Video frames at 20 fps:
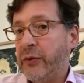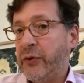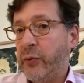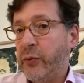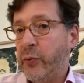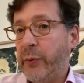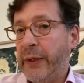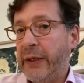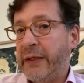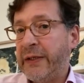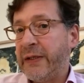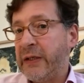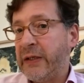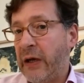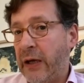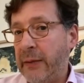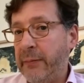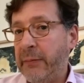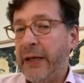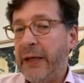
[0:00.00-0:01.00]
2 weeks'
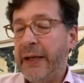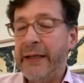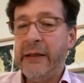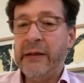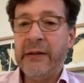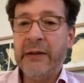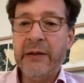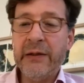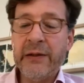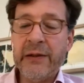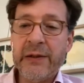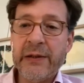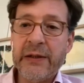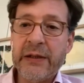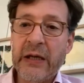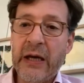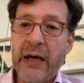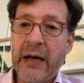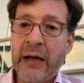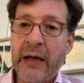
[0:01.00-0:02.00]
time, latest,
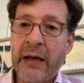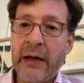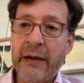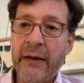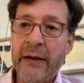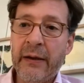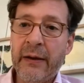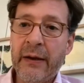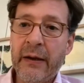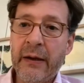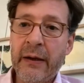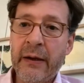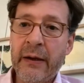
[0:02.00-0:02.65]
and